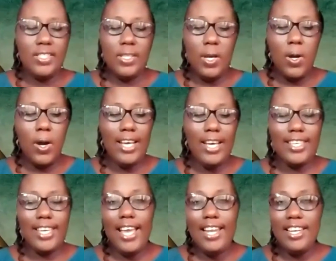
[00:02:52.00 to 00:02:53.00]
So
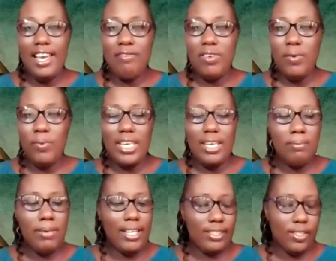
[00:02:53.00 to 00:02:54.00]
again, every
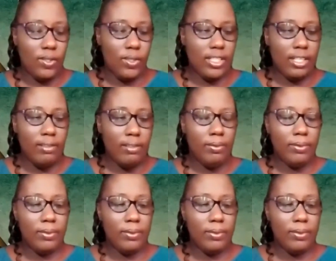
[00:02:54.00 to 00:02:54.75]
week, Pastor Joseph,